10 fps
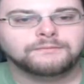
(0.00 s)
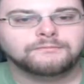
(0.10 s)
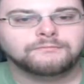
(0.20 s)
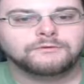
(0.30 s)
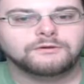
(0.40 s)

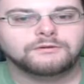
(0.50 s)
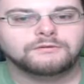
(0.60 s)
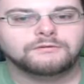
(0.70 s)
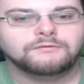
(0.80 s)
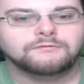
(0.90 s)
What?
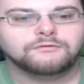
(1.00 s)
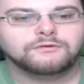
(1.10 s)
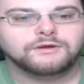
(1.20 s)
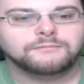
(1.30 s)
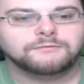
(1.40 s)
For an
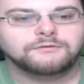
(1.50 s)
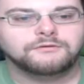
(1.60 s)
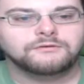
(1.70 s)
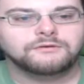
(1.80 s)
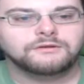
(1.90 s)

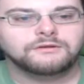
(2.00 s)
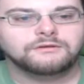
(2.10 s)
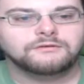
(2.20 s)
opportunity